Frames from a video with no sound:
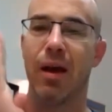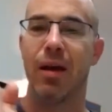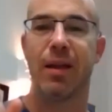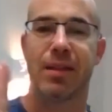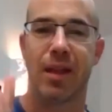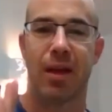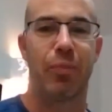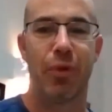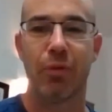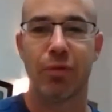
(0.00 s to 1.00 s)
It's an
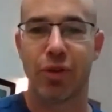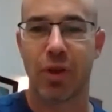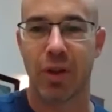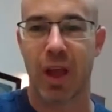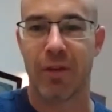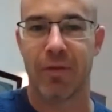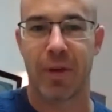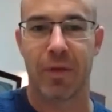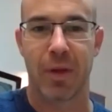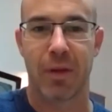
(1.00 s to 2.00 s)
approach to life,
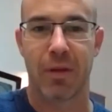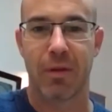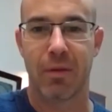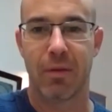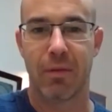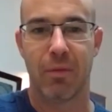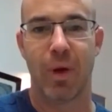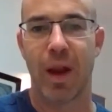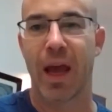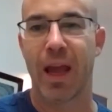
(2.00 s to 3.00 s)
I think.
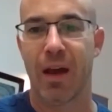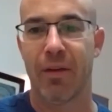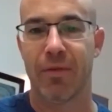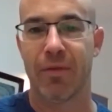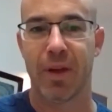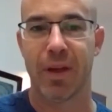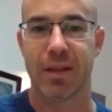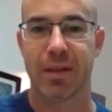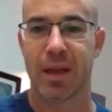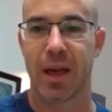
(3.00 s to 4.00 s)
What I have
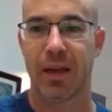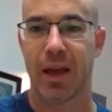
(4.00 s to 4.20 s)
is I